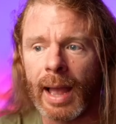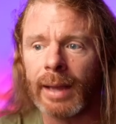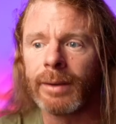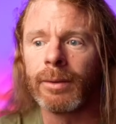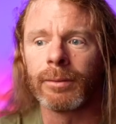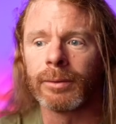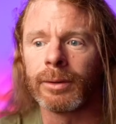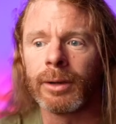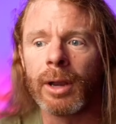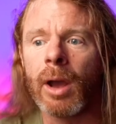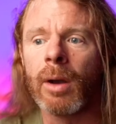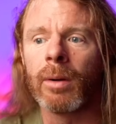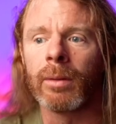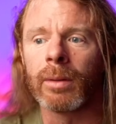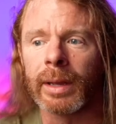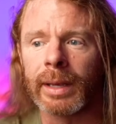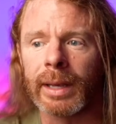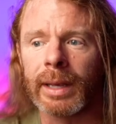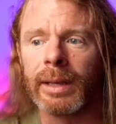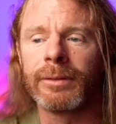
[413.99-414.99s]
I don't know,
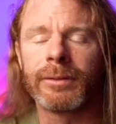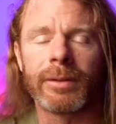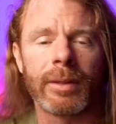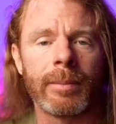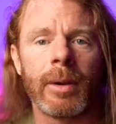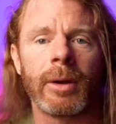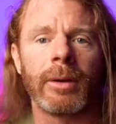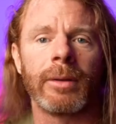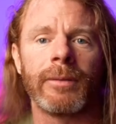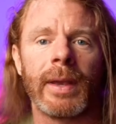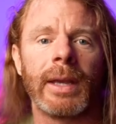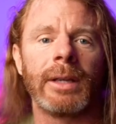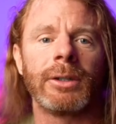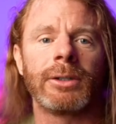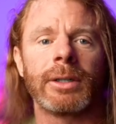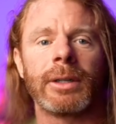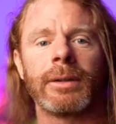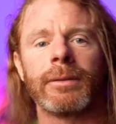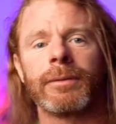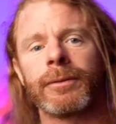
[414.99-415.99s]
like, is the
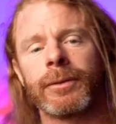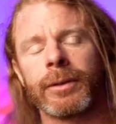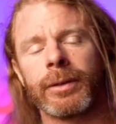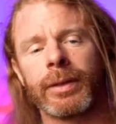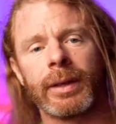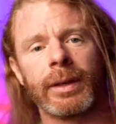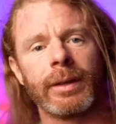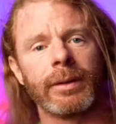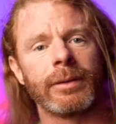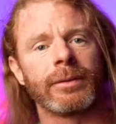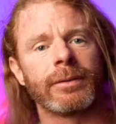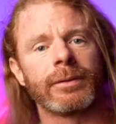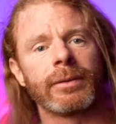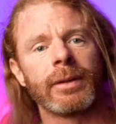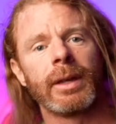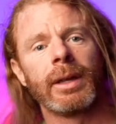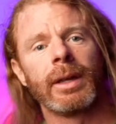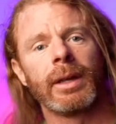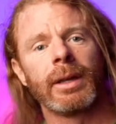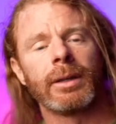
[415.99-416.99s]
motivation for
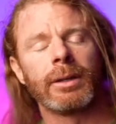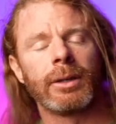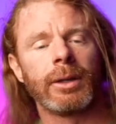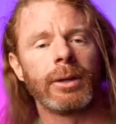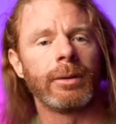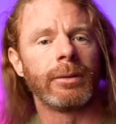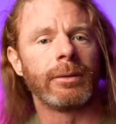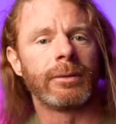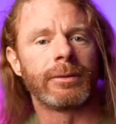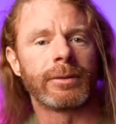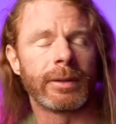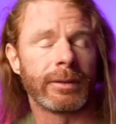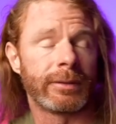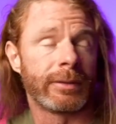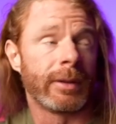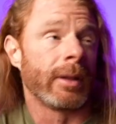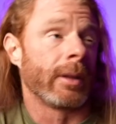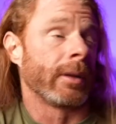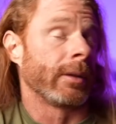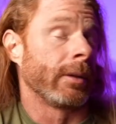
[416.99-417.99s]
these dudes to
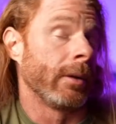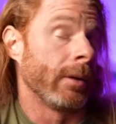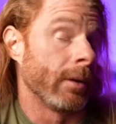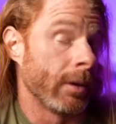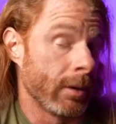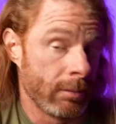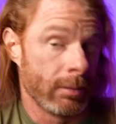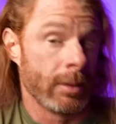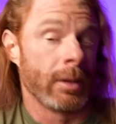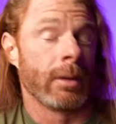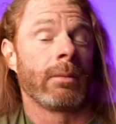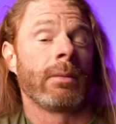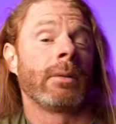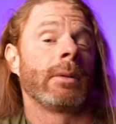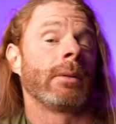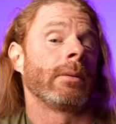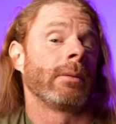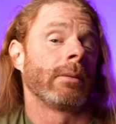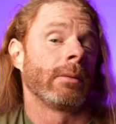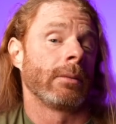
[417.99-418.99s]
say, like, dude, I
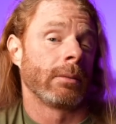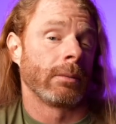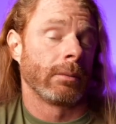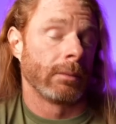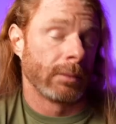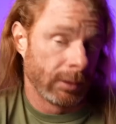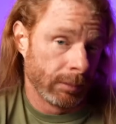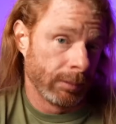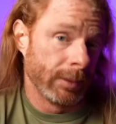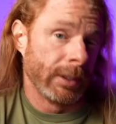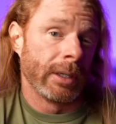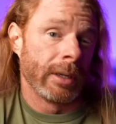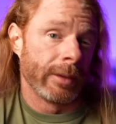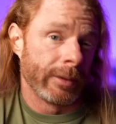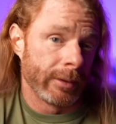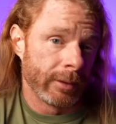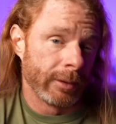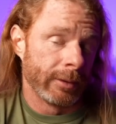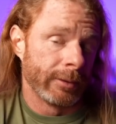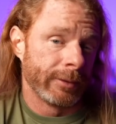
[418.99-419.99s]
want to compete on
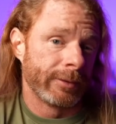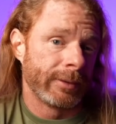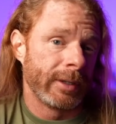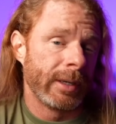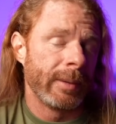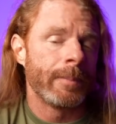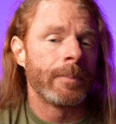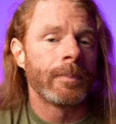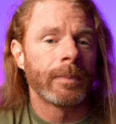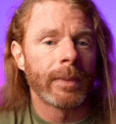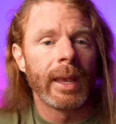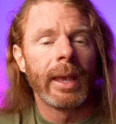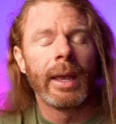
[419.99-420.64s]
the girls team?